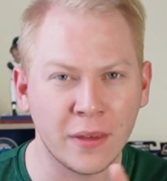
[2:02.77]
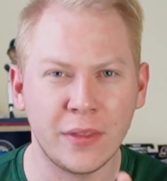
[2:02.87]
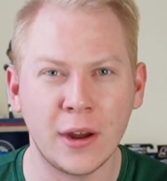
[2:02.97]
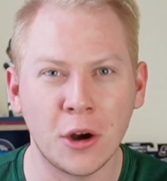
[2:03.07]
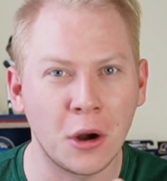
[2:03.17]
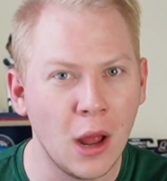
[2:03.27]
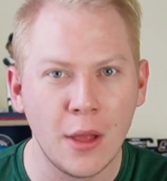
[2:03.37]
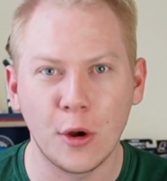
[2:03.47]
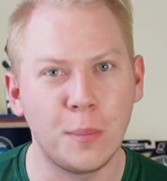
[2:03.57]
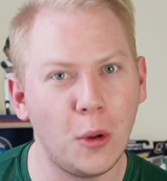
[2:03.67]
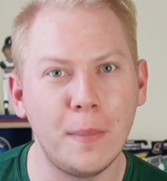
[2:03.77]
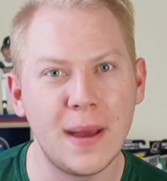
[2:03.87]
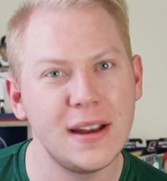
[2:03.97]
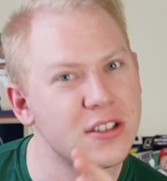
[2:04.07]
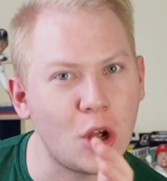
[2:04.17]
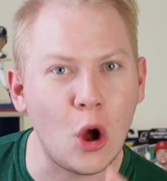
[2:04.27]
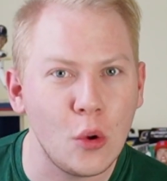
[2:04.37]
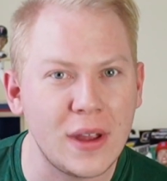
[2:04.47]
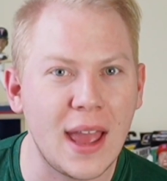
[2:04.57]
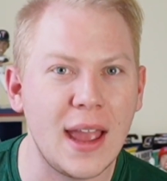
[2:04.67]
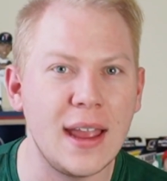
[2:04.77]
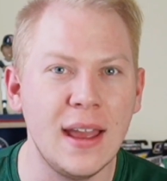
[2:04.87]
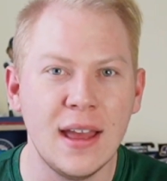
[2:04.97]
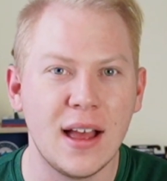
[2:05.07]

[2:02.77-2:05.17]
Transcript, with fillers: Their their bullpen is okay.